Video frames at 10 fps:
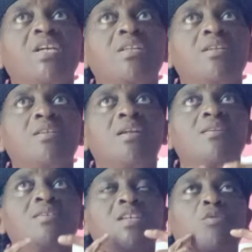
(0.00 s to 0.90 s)
a dental
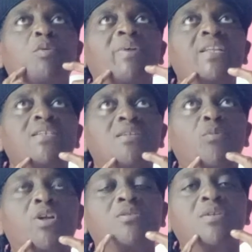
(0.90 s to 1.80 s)
nurse and when my teeth
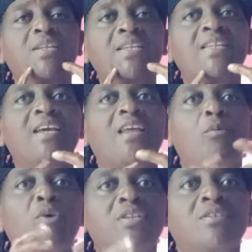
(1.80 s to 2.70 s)
want to clean and I
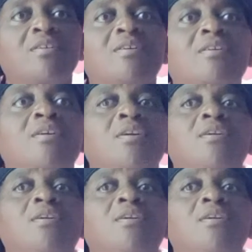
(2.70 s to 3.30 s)
went to her